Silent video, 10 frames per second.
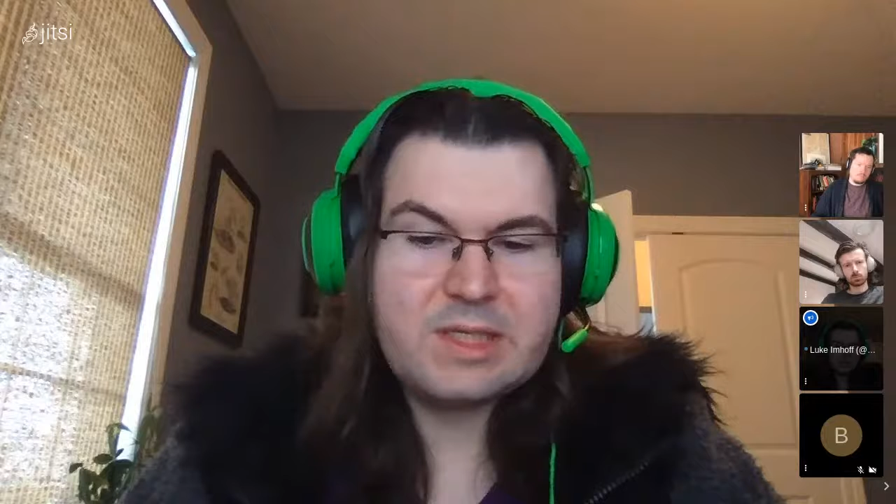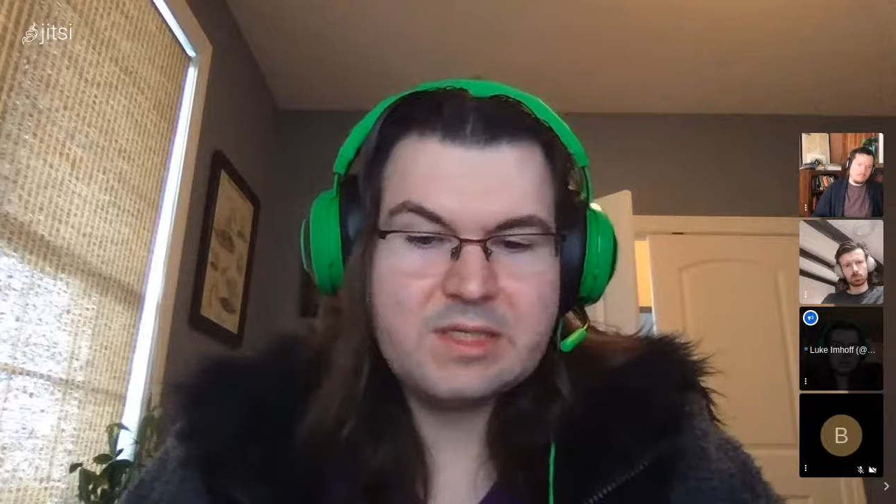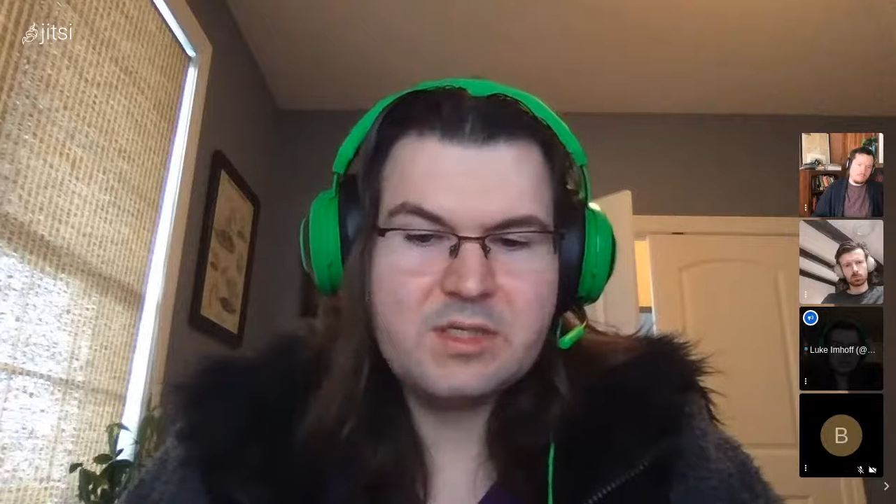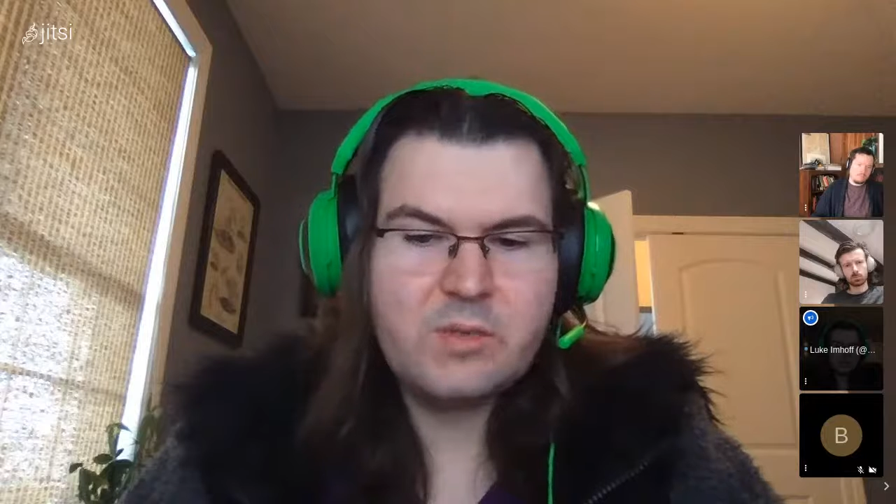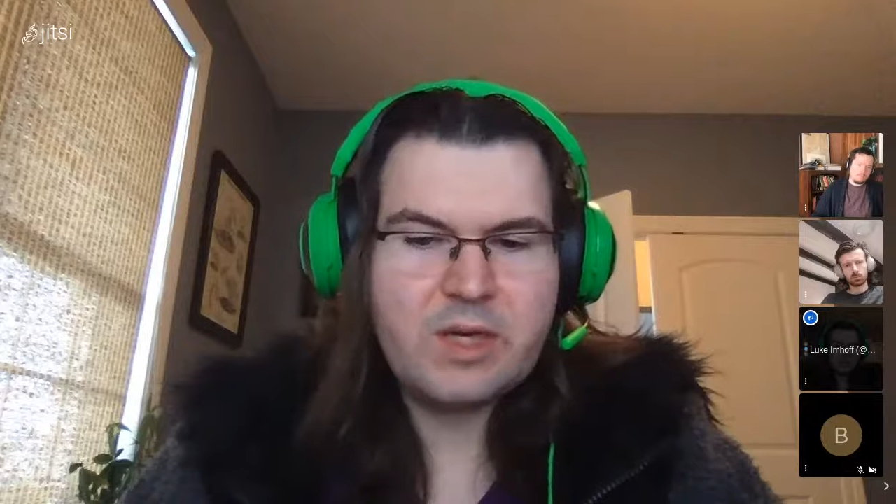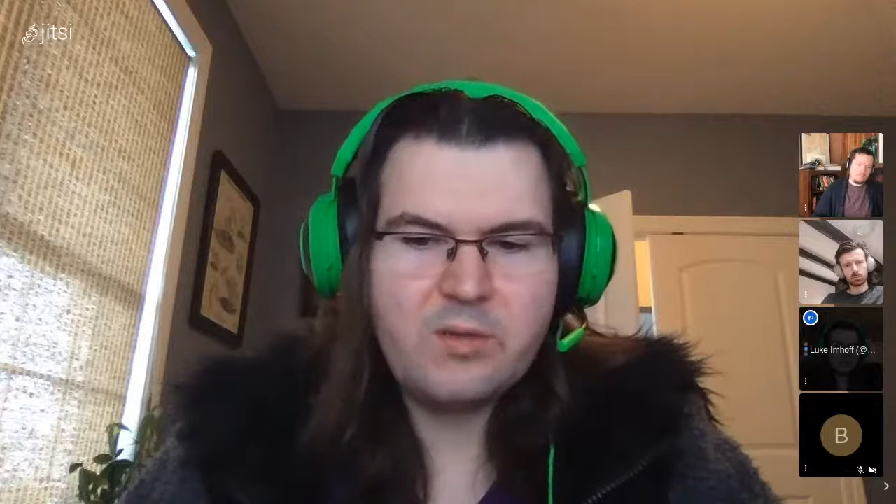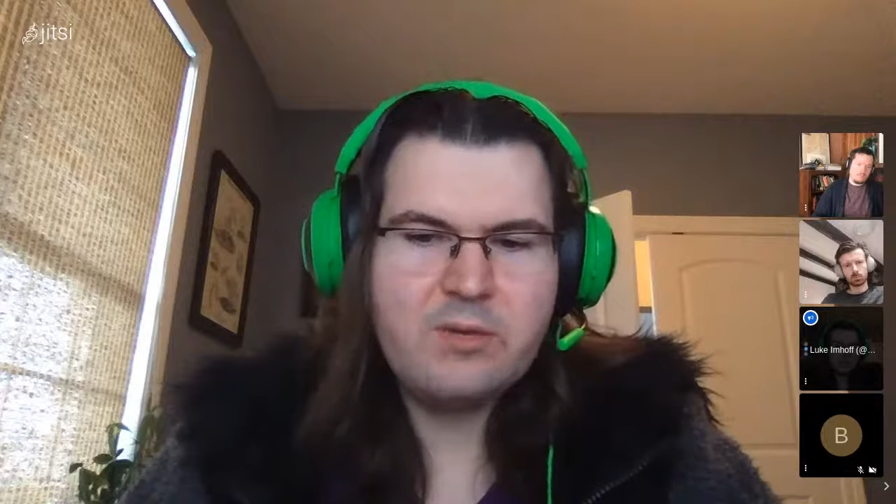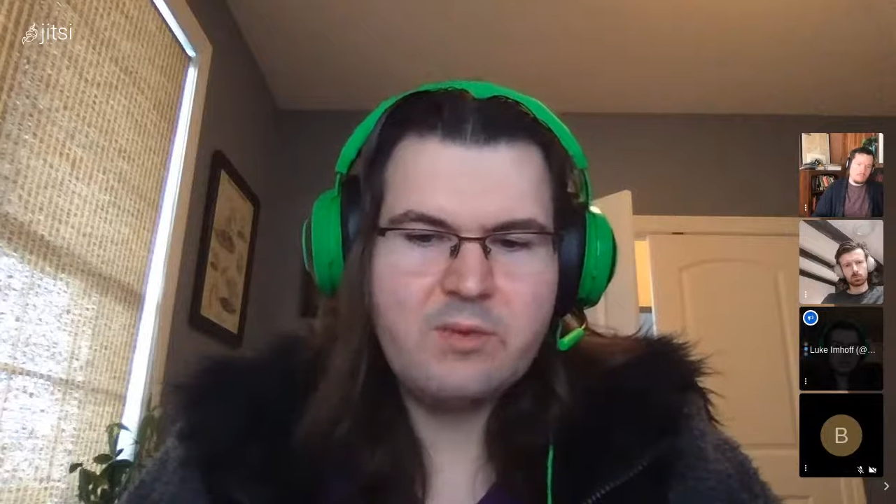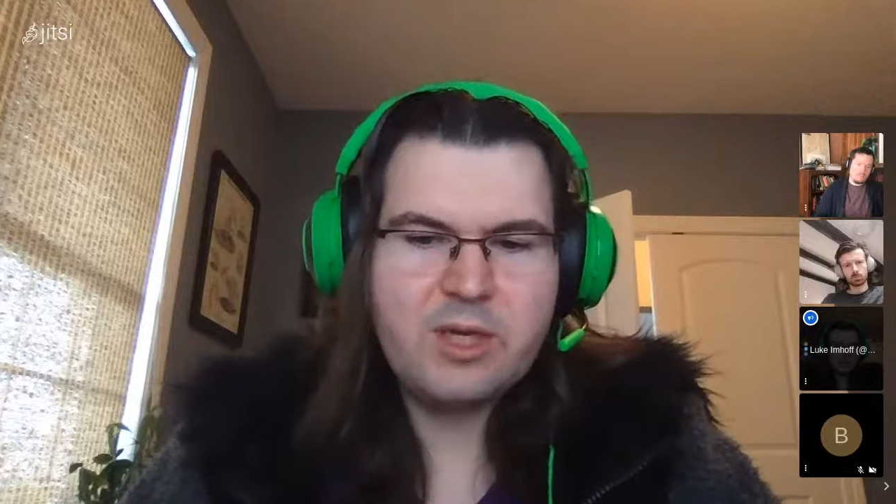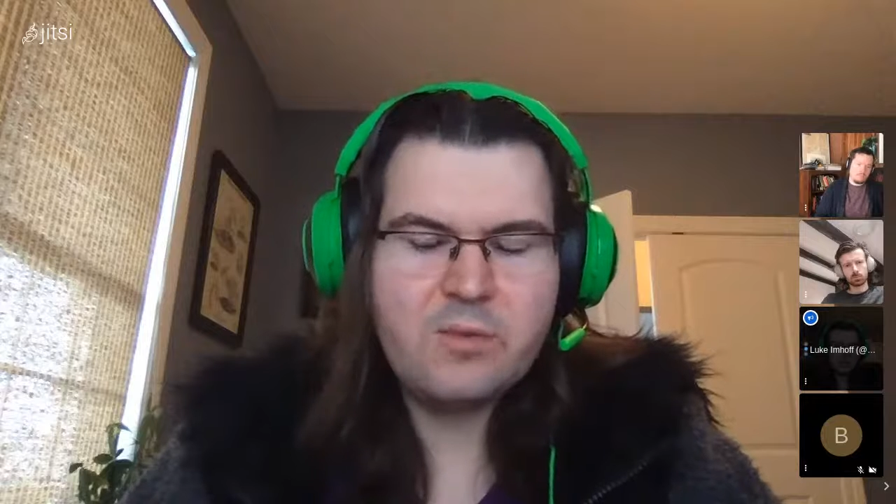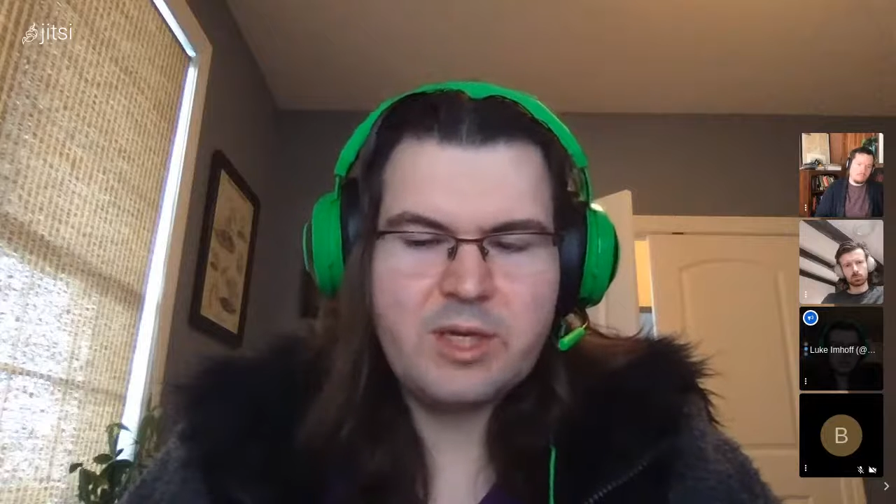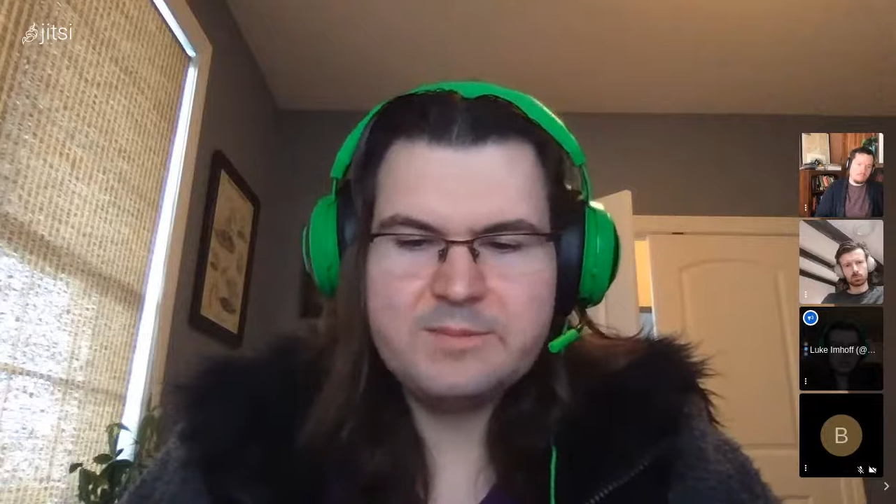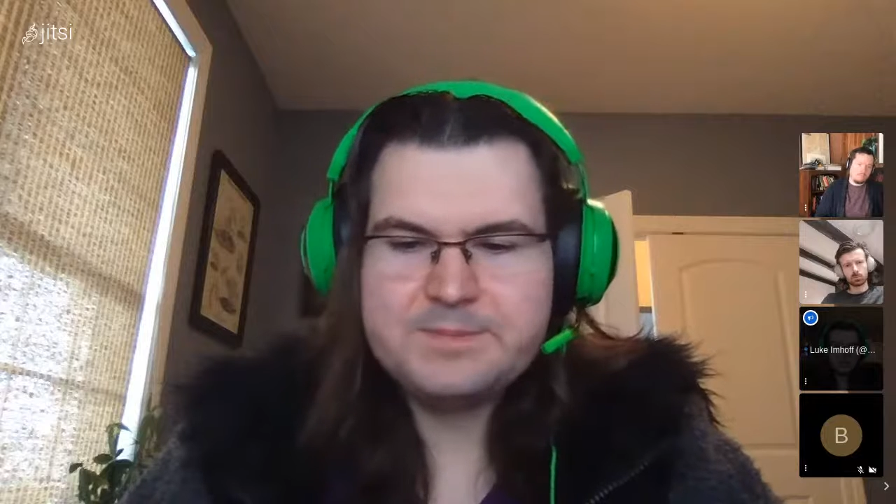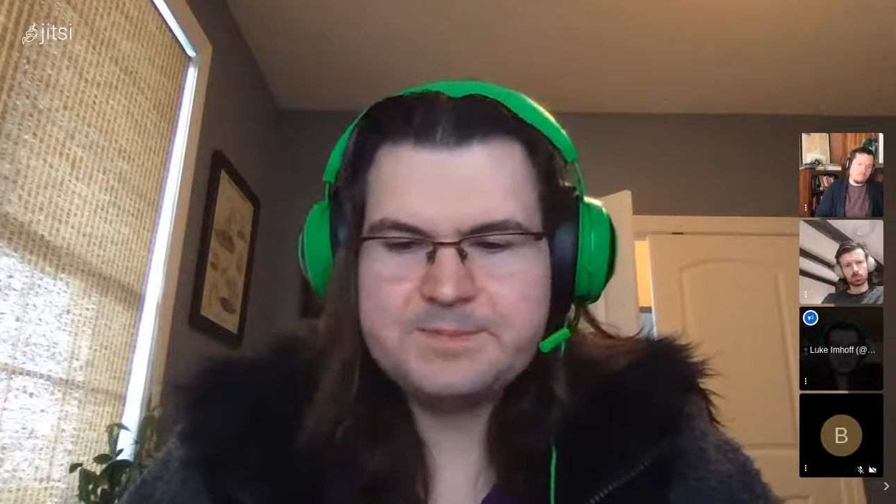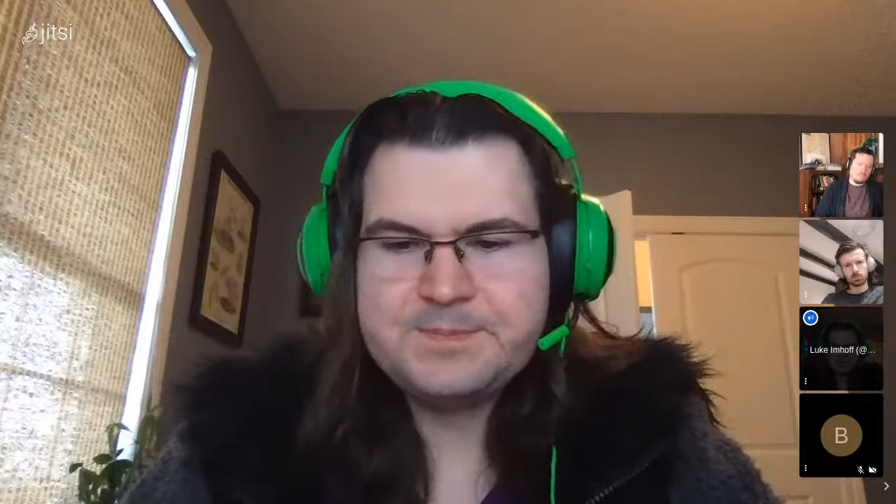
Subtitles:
is the right way right away,